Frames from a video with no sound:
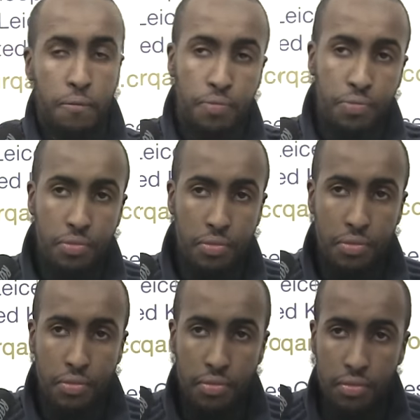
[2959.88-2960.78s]

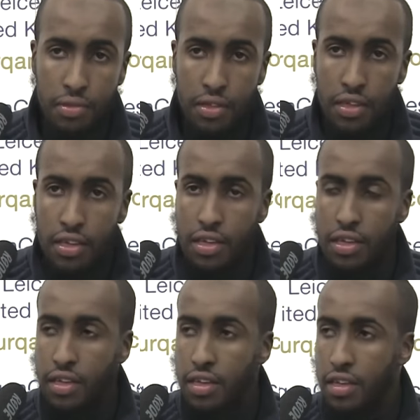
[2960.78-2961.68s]

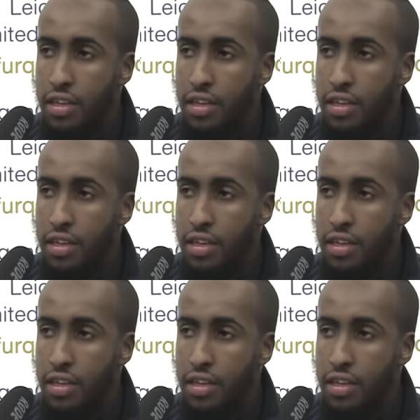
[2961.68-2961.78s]
No one is speaking in this clip.